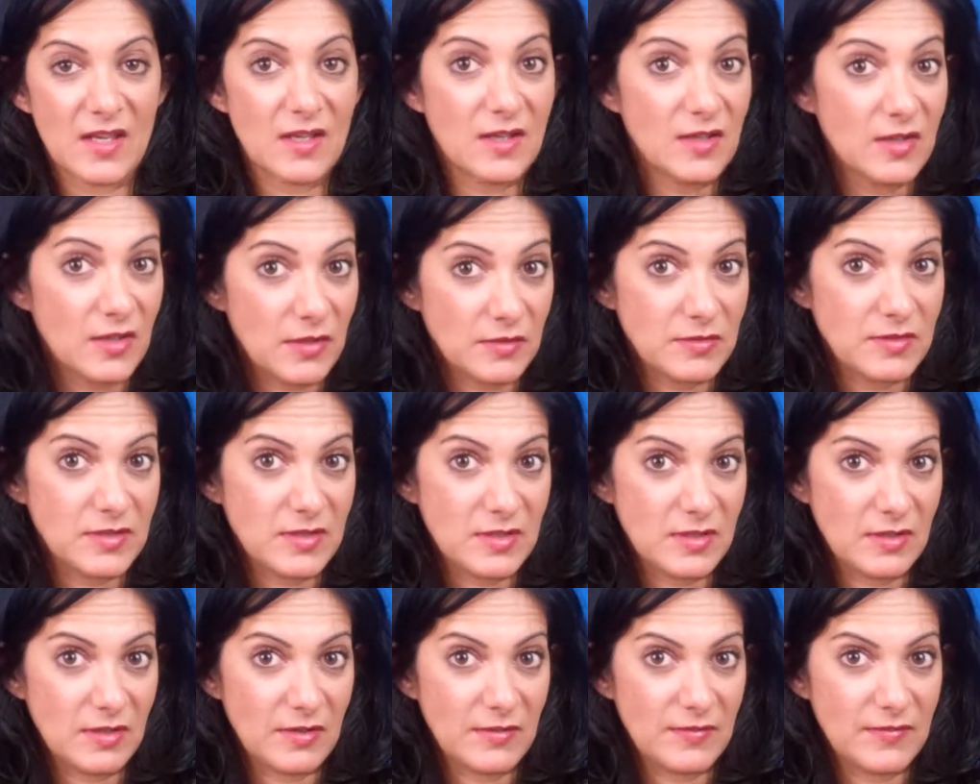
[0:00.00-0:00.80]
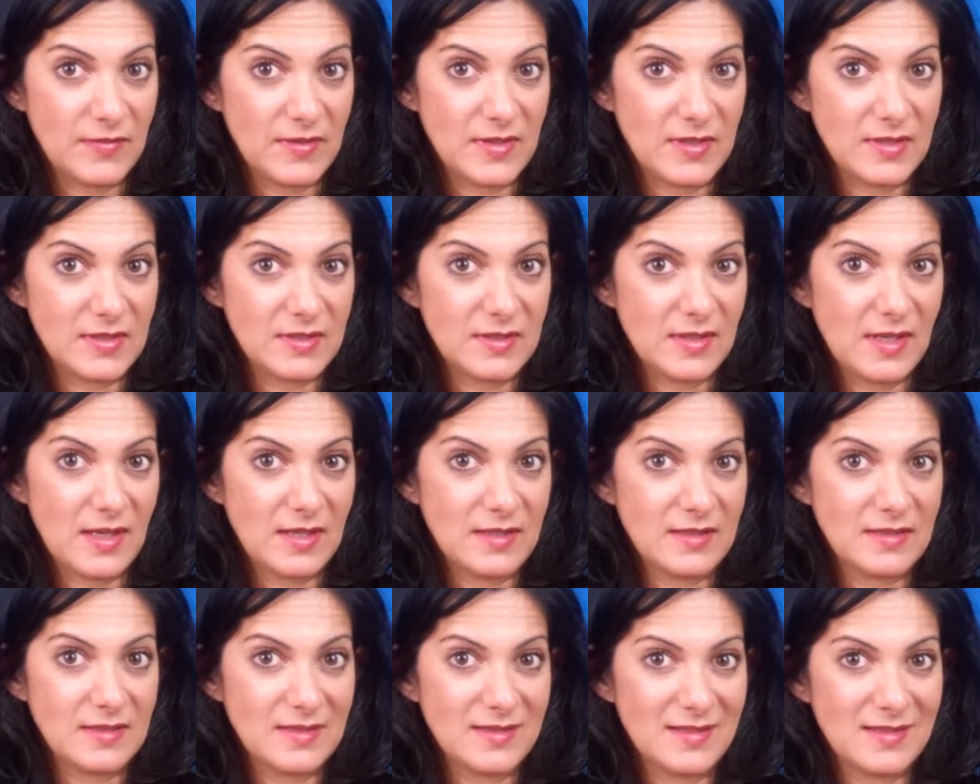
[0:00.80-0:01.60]
go to the office
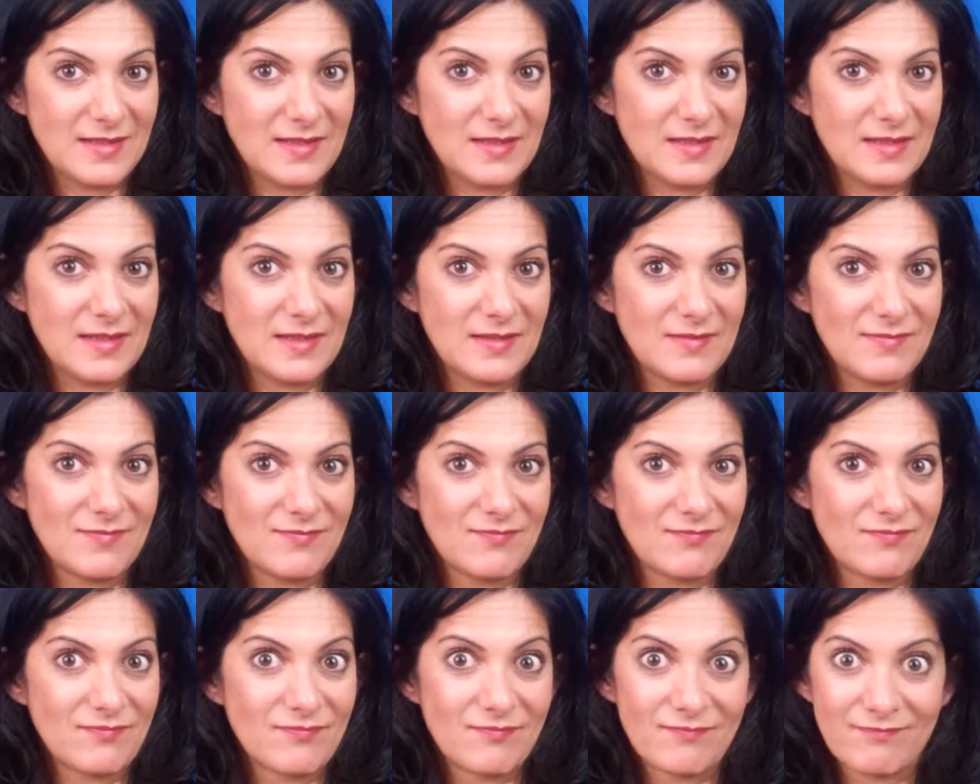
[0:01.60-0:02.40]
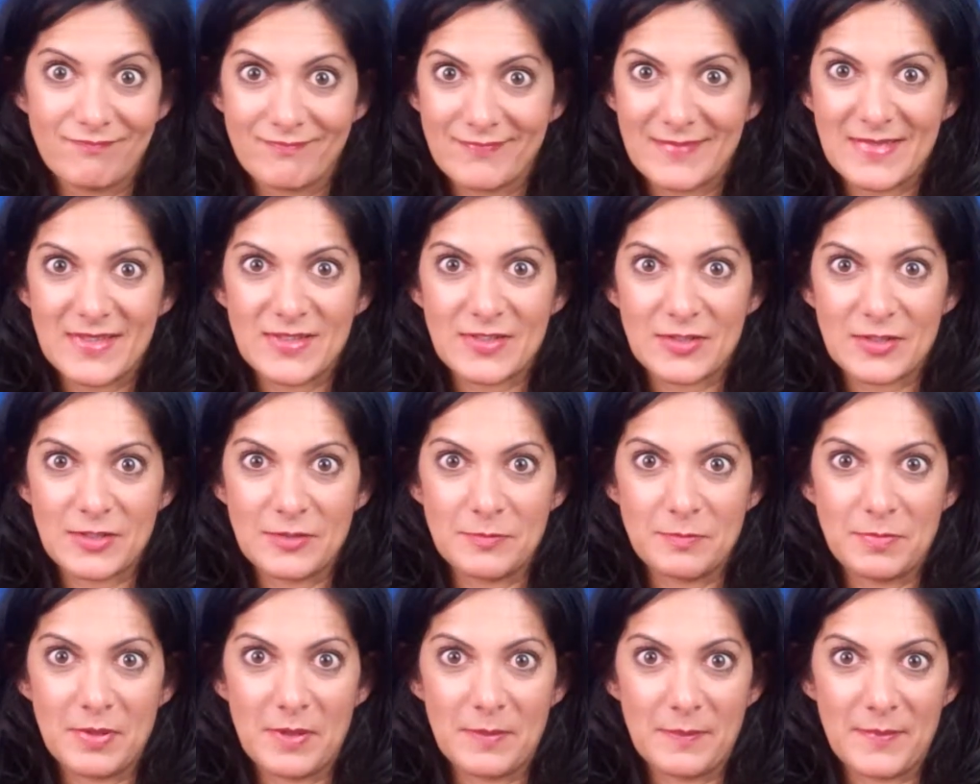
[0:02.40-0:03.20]
and uh,
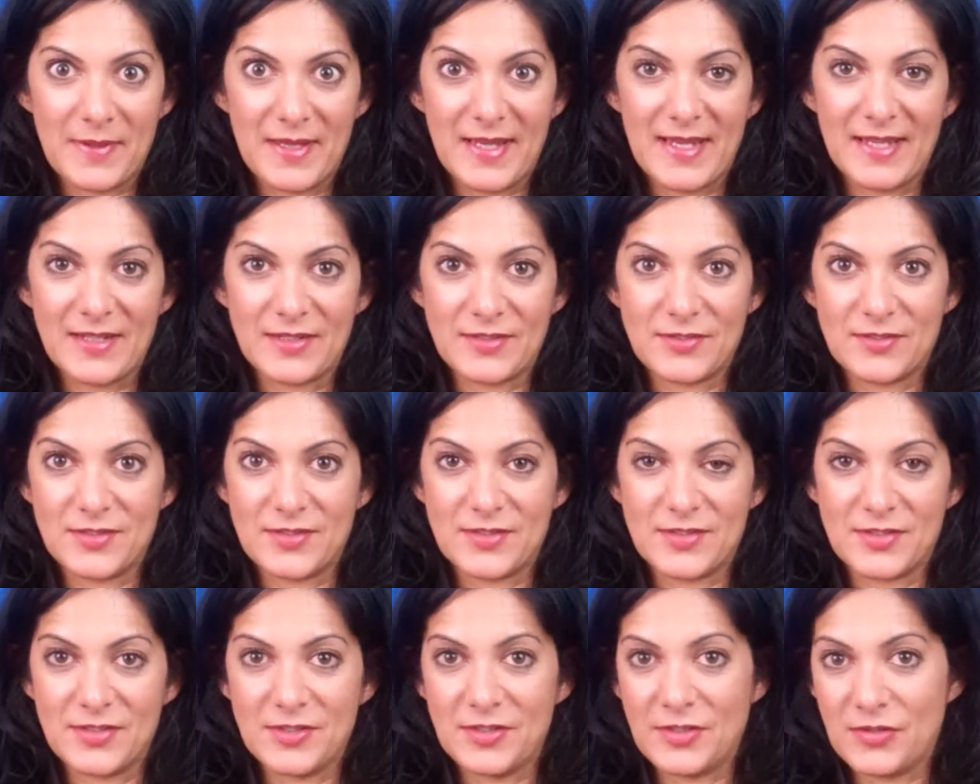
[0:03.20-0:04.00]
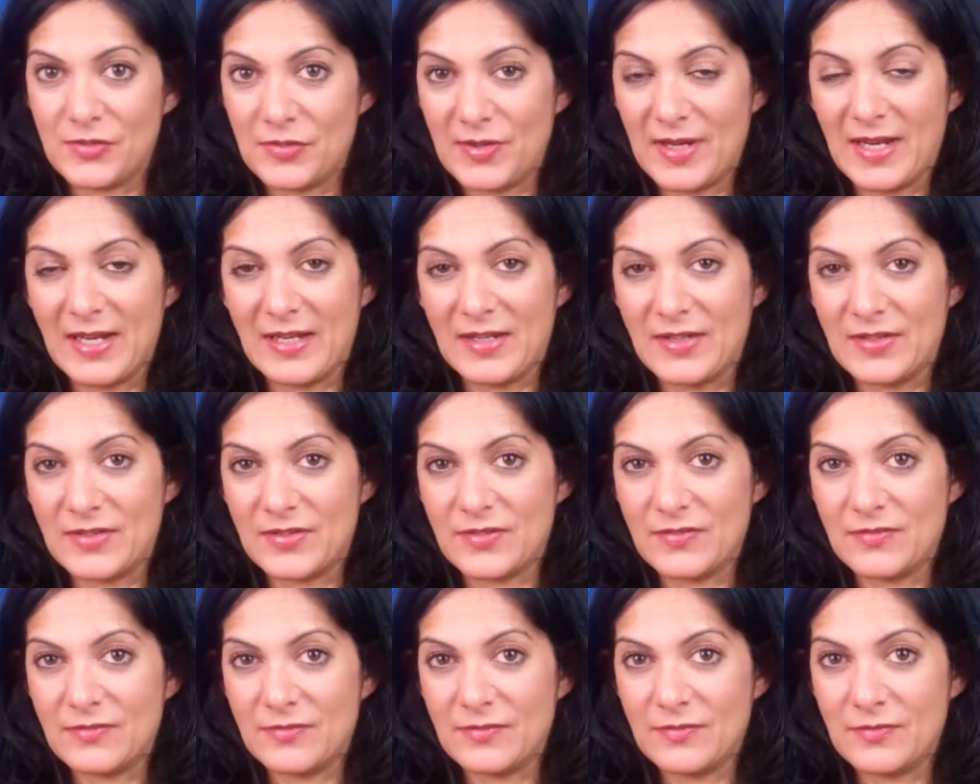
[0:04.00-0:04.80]
scoop up that extra two grand
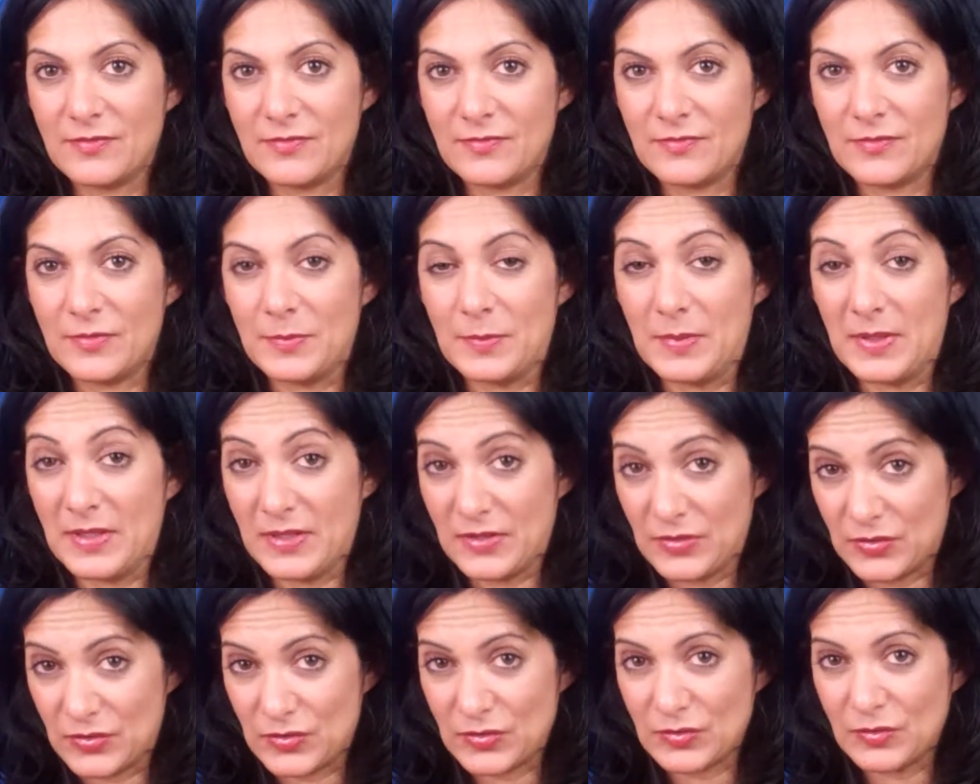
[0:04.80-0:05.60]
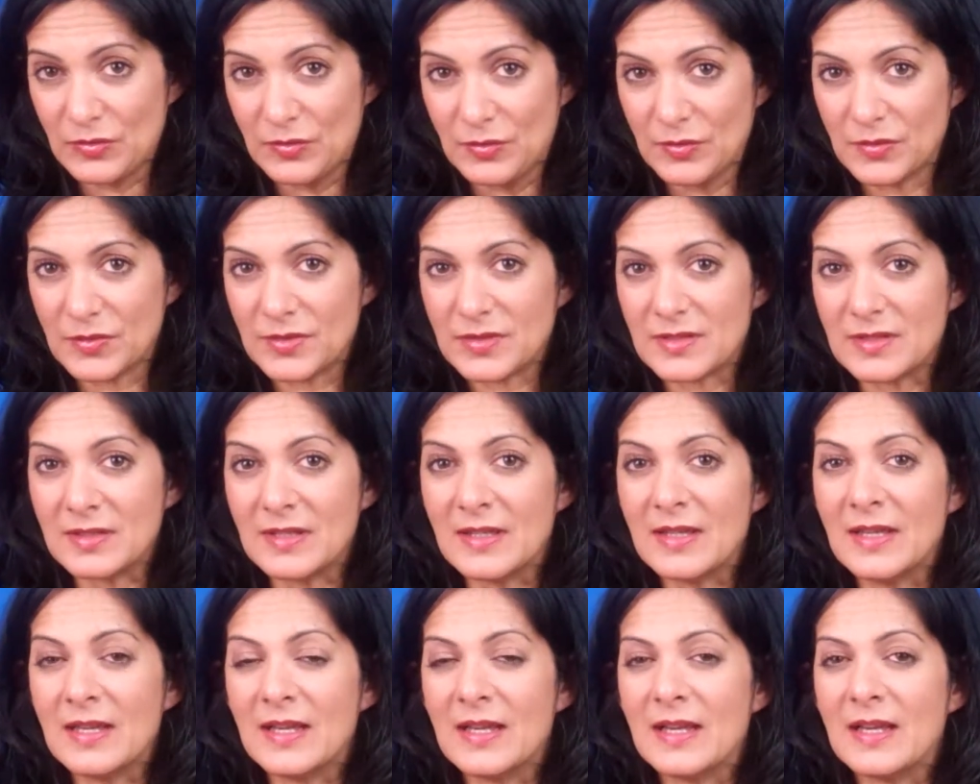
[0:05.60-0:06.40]
for being short.
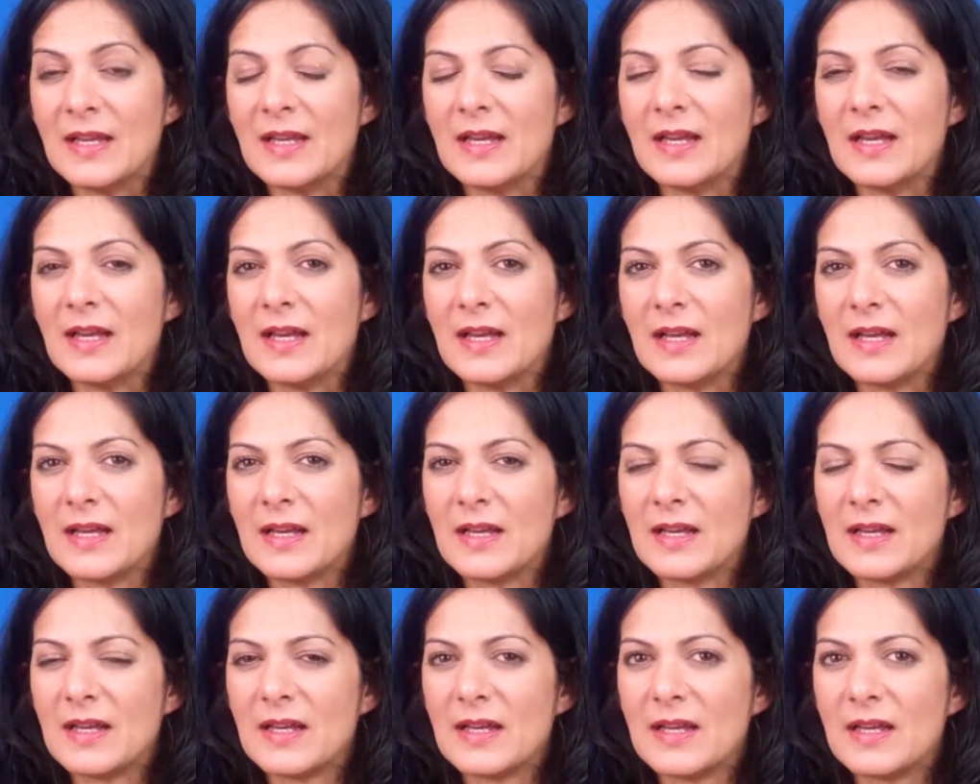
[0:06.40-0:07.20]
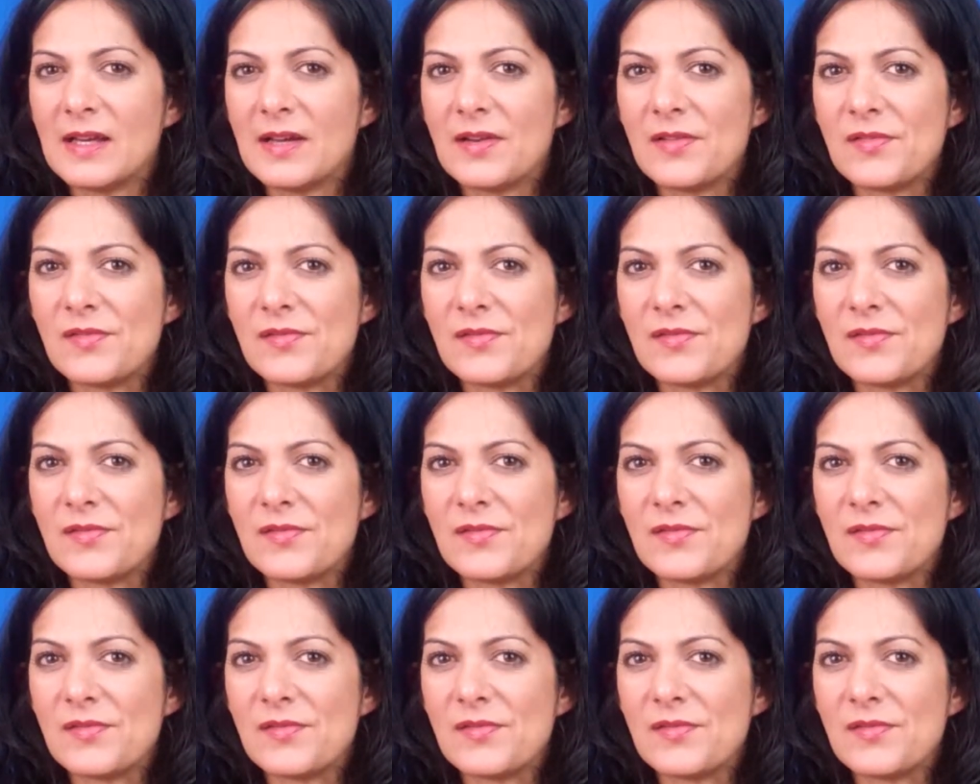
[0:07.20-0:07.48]
Uh,